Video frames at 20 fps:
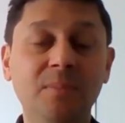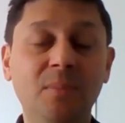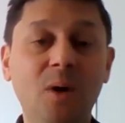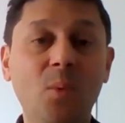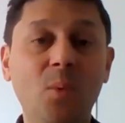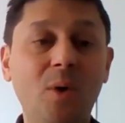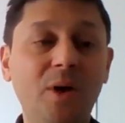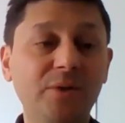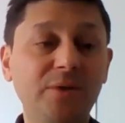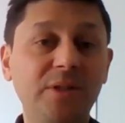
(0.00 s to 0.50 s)

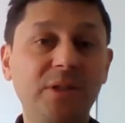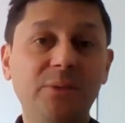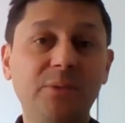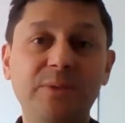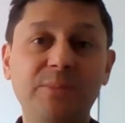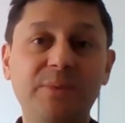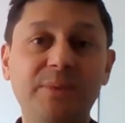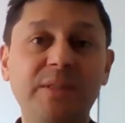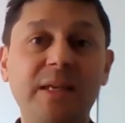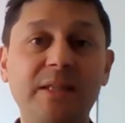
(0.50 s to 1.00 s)
And whilst he
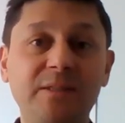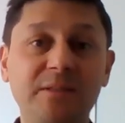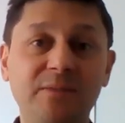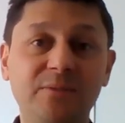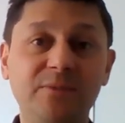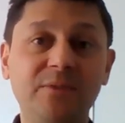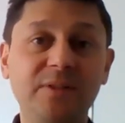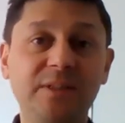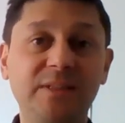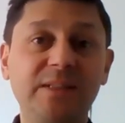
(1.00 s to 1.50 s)
was obsessed
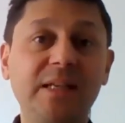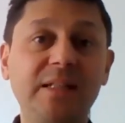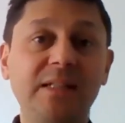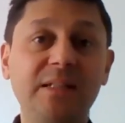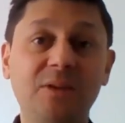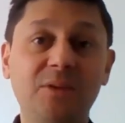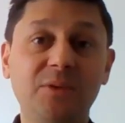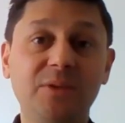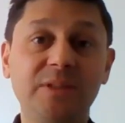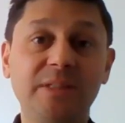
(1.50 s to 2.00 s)
and
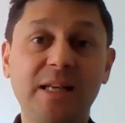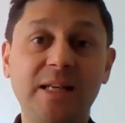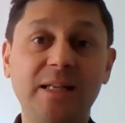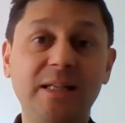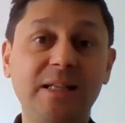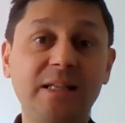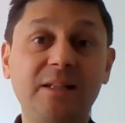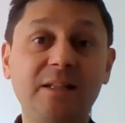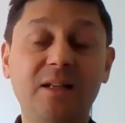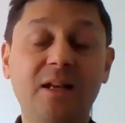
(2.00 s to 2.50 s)
fixated on
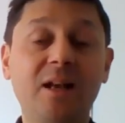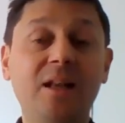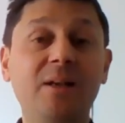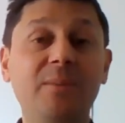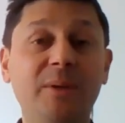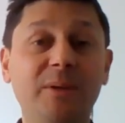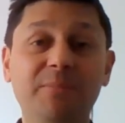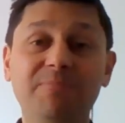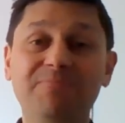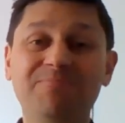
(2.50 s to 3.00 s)
technique and
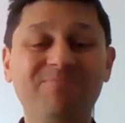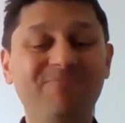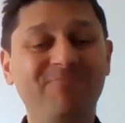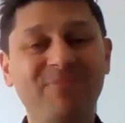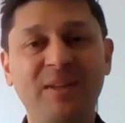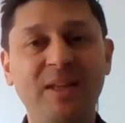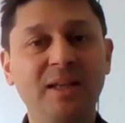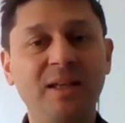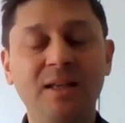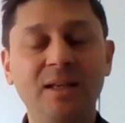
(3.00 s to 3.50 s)
alignment,
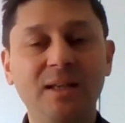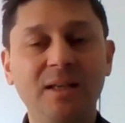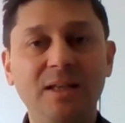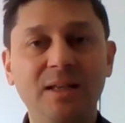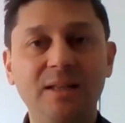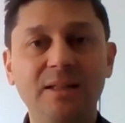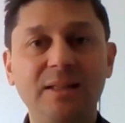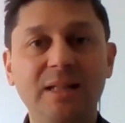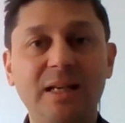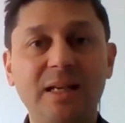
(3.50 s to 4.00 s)

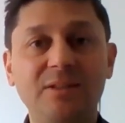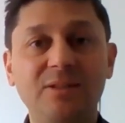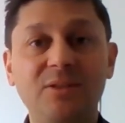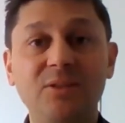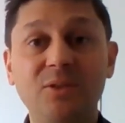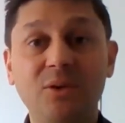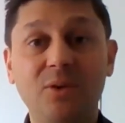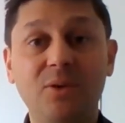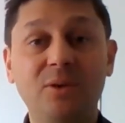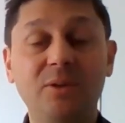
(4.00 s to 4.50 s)
that's
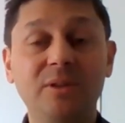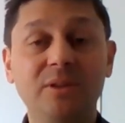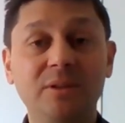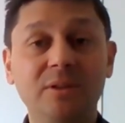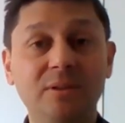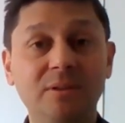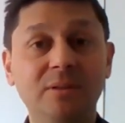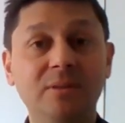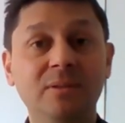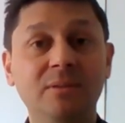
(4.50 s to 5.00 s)
not
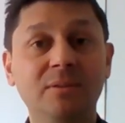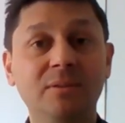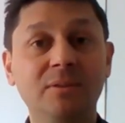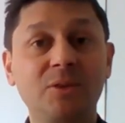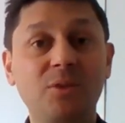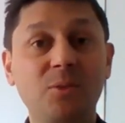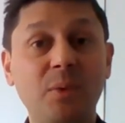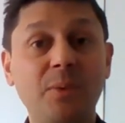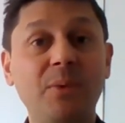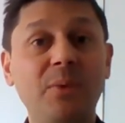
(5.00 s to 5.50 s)

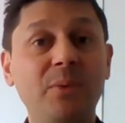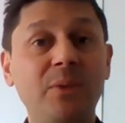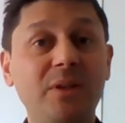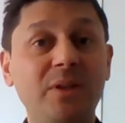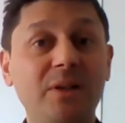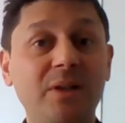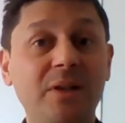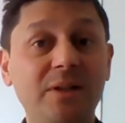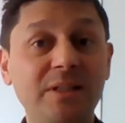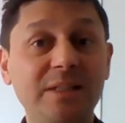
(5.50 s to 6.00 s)
swimming with
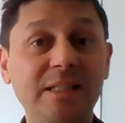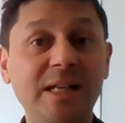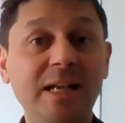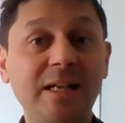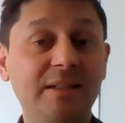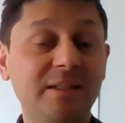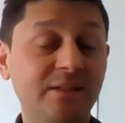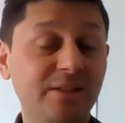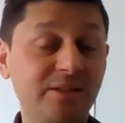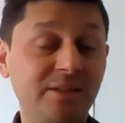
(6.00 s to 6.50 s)
an
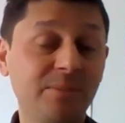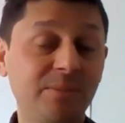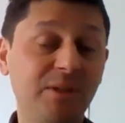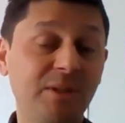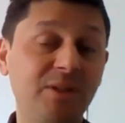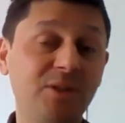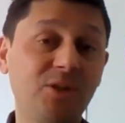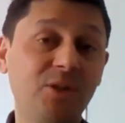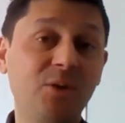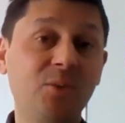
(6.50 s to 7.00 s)
understanding, that's
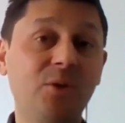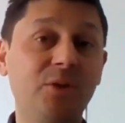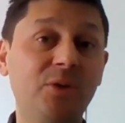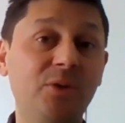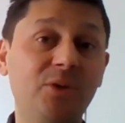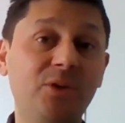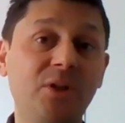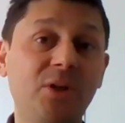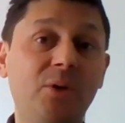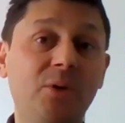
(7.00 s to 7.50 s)
simply doing what
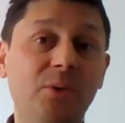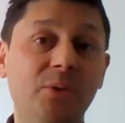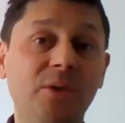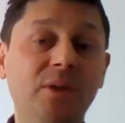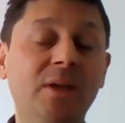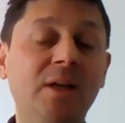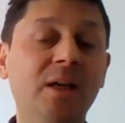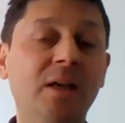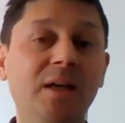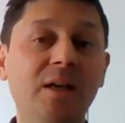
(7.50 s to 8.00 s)
you're told.
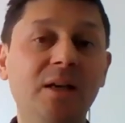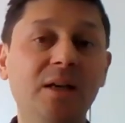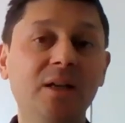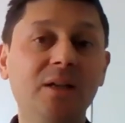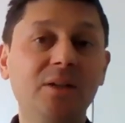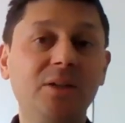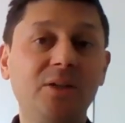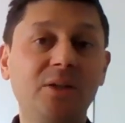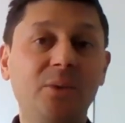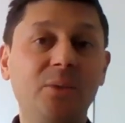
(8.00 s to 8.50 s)

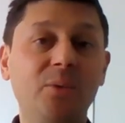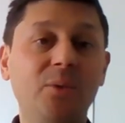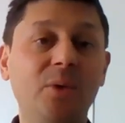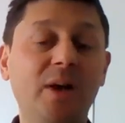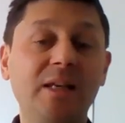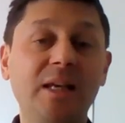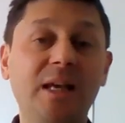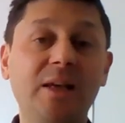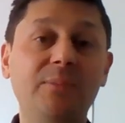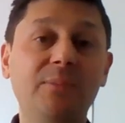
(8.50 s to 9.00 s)
So
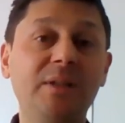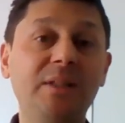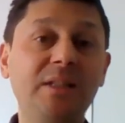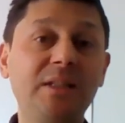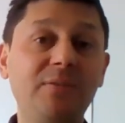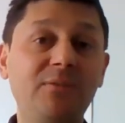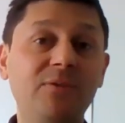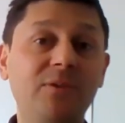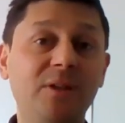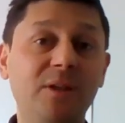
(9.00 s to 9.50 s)
I gave him a
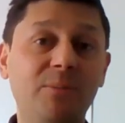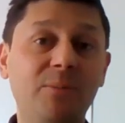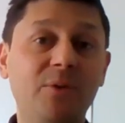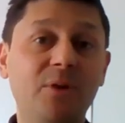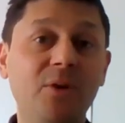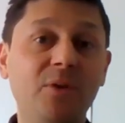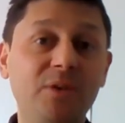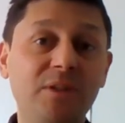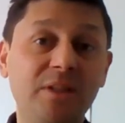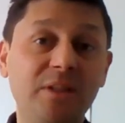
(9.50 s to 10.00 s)
different
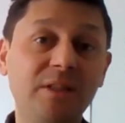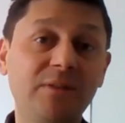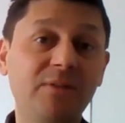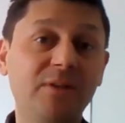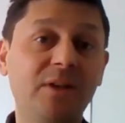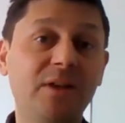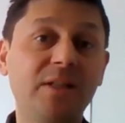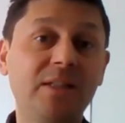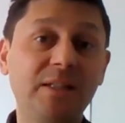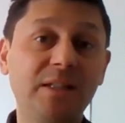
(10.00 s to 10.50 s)
approach, a
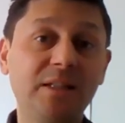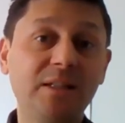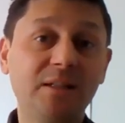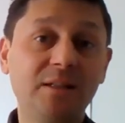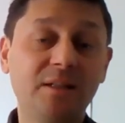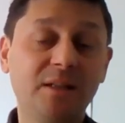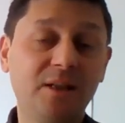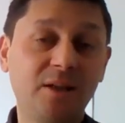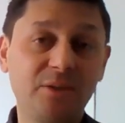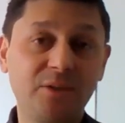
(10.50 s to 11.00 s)
different idea.
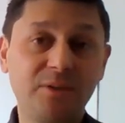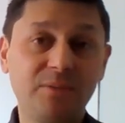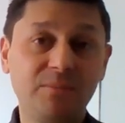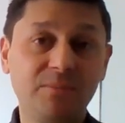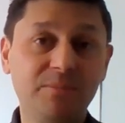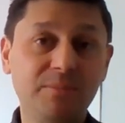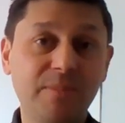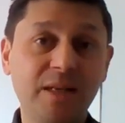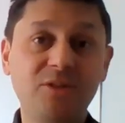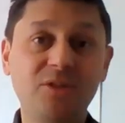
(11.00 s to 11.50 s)
I
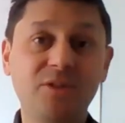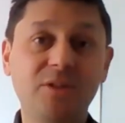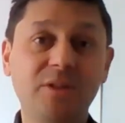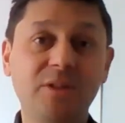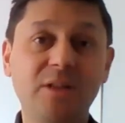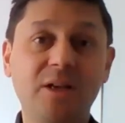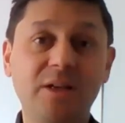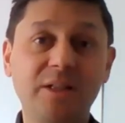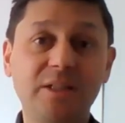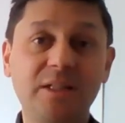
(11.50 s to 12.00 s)
mentioned
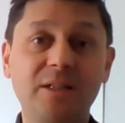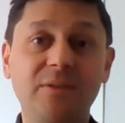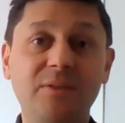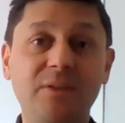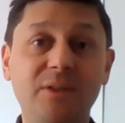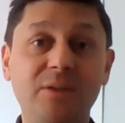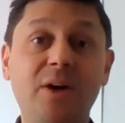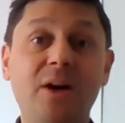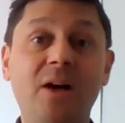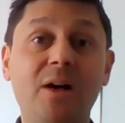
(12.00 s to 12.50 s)
the idea
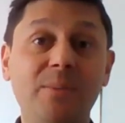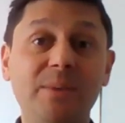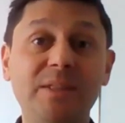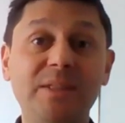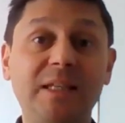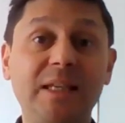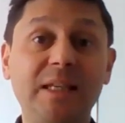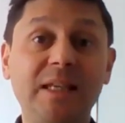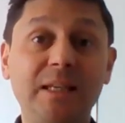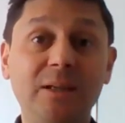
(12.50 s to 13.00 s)
that your arm is
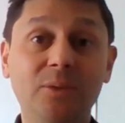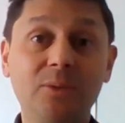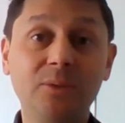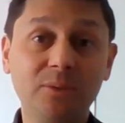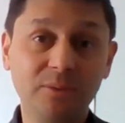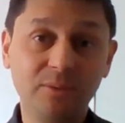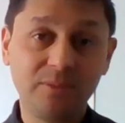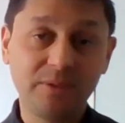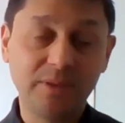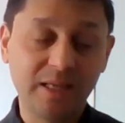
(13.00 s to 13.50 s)
a keel,
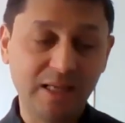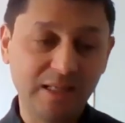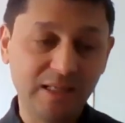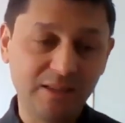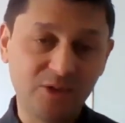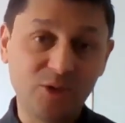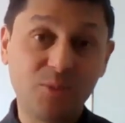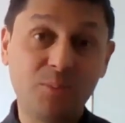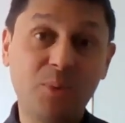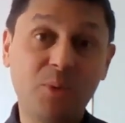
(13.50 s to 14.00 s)
that
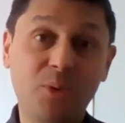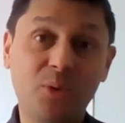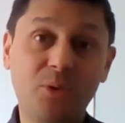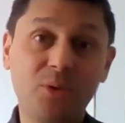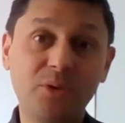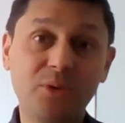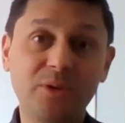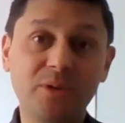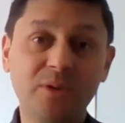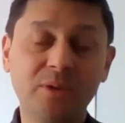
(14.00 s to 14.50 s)

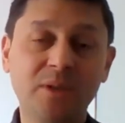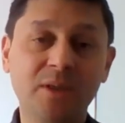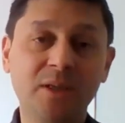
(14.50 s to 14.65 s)
support.